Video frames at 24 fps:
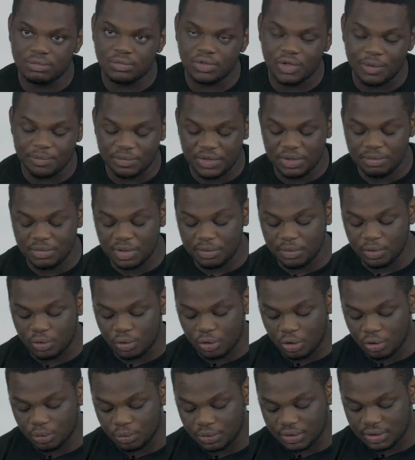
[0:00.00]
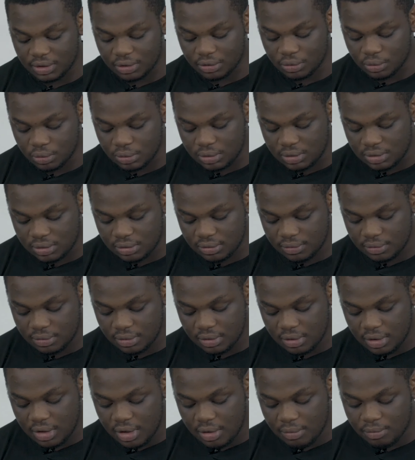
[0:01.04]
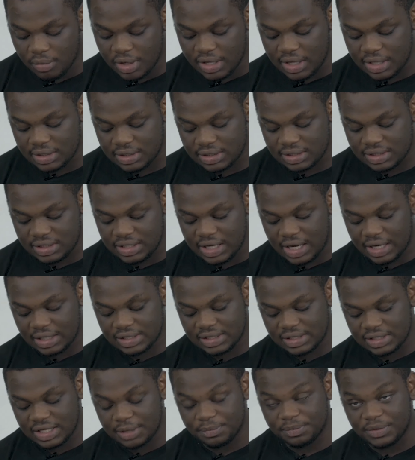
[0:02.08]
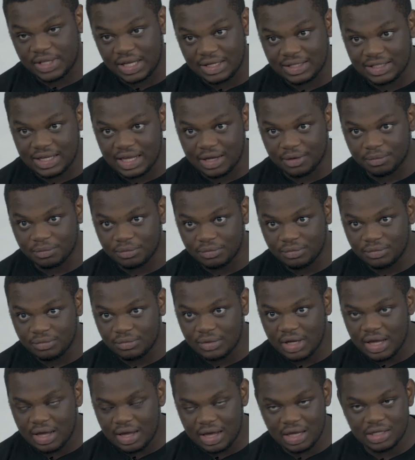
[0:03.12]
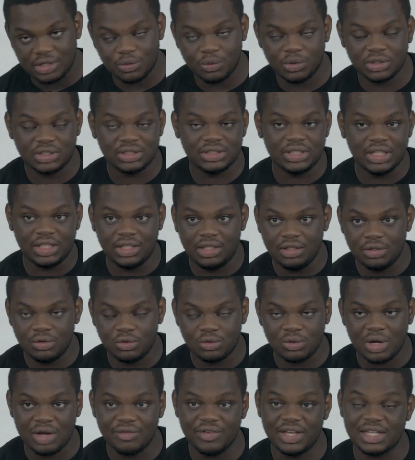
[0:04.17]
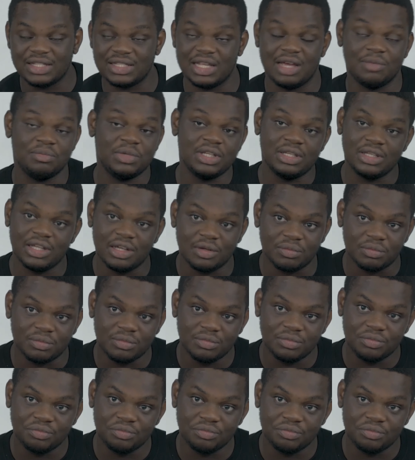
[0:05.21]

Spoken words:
something may be wrong with the goods, but yet he still accepted them and he was taken to have examined them,